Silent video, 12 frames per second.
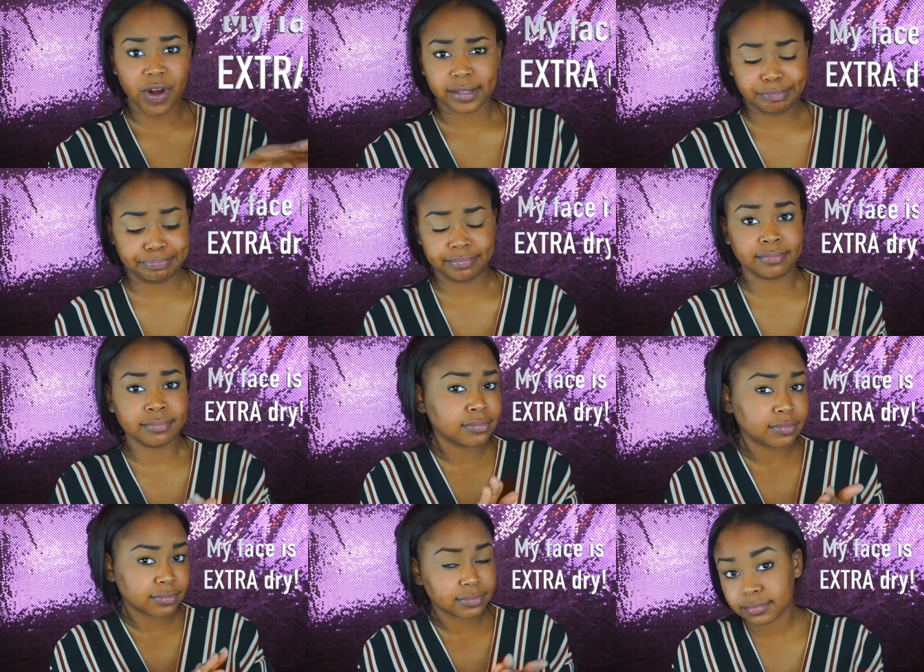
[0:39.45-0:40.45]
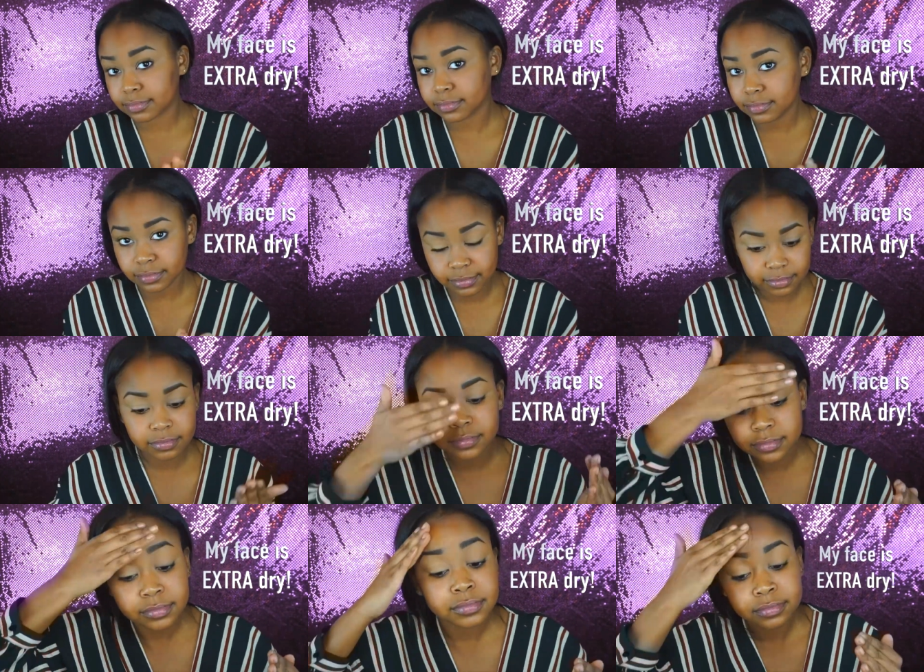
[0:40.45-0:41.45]
My face gets really,
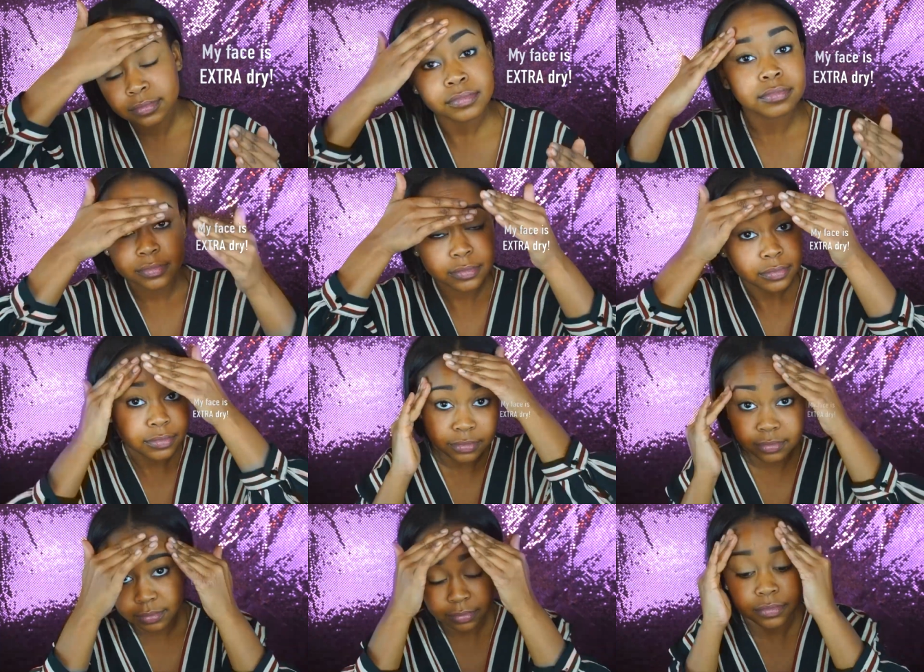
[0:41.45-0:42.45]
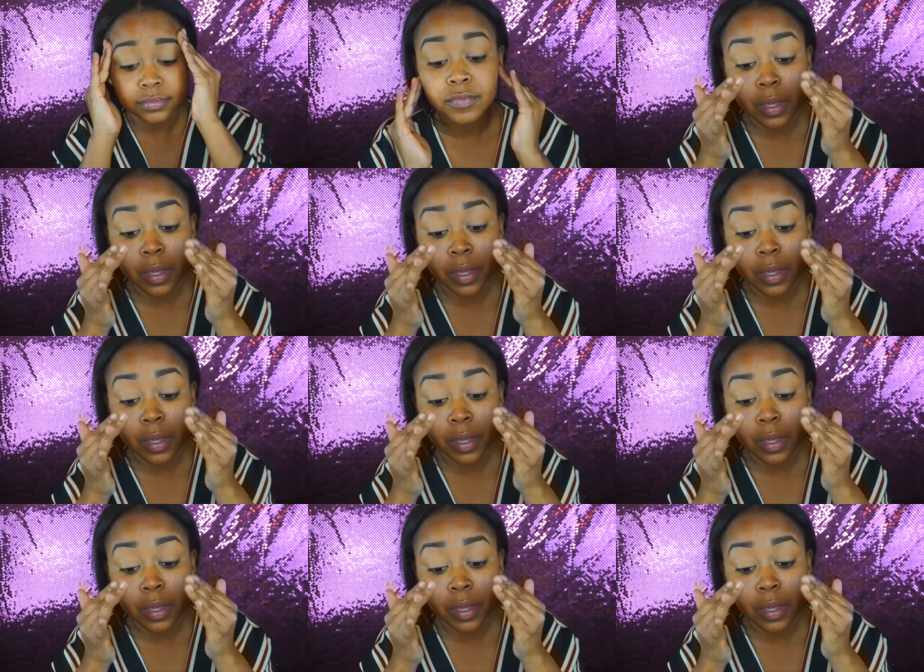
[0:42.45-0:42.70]
really dry during this time.